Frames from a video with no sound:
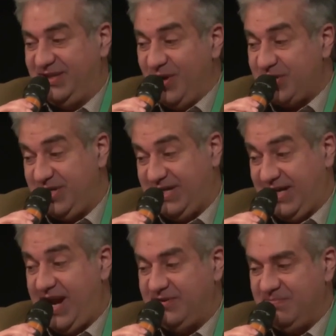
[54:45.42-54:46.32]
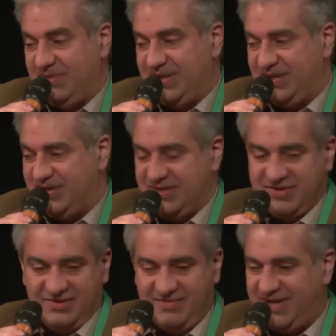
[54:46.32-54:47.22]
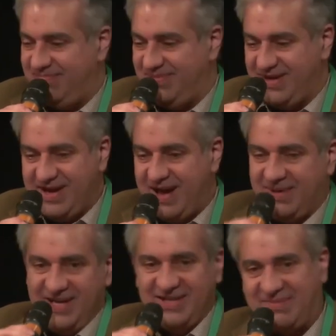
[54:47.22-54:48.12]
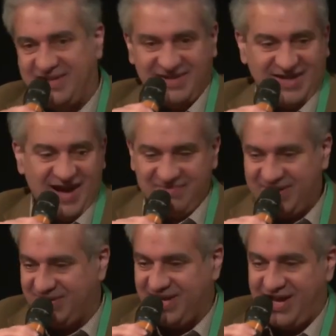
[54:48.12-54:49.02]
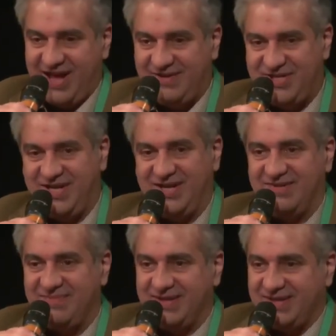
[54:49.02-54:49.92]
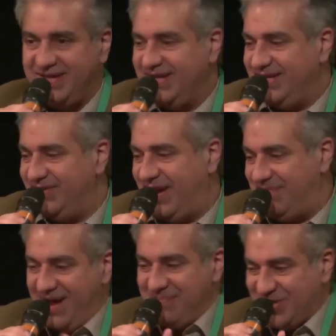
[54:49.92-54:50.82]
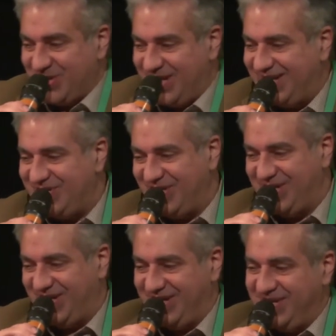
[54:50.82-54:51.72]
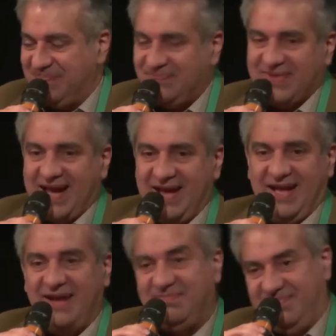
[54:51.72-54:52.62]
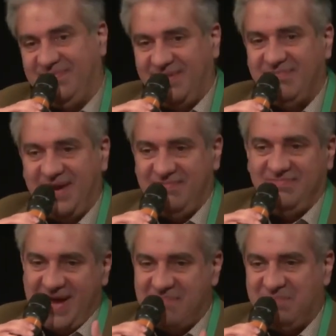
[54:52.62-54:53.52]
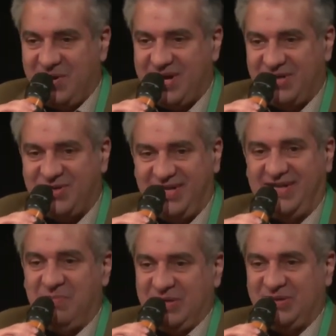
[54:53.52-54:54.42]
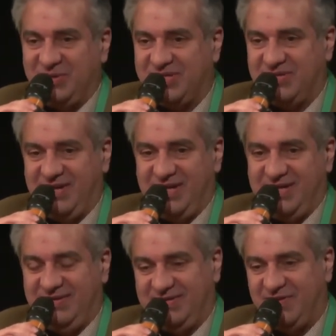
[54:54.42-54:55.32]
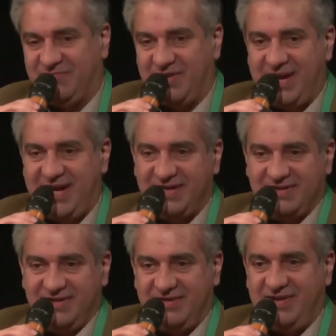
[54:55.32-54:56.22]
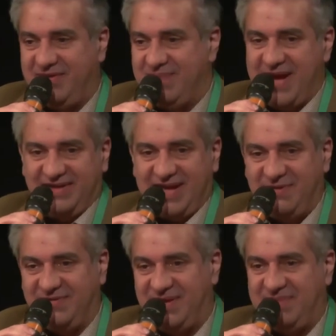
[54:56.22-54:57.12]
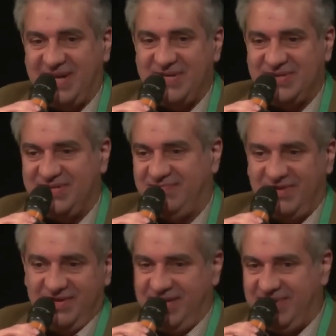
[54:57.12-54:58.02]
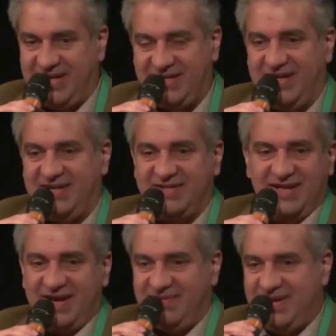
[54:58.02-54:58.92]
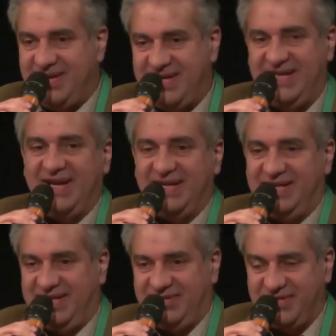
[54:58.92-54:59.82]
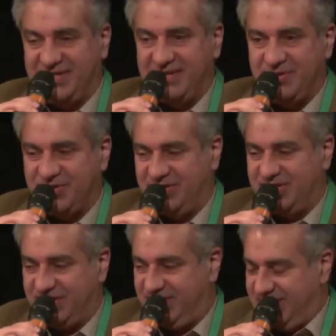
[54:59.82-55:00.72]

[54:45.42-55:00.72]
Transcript: actually create competition. So, I mean, I'm clearly a business guy because I have a jacket, but you know, I'm actually an engineer, and my employer actually is an open source software maker. We make some of the applications for email and DNS that are in any Linux distribution. So,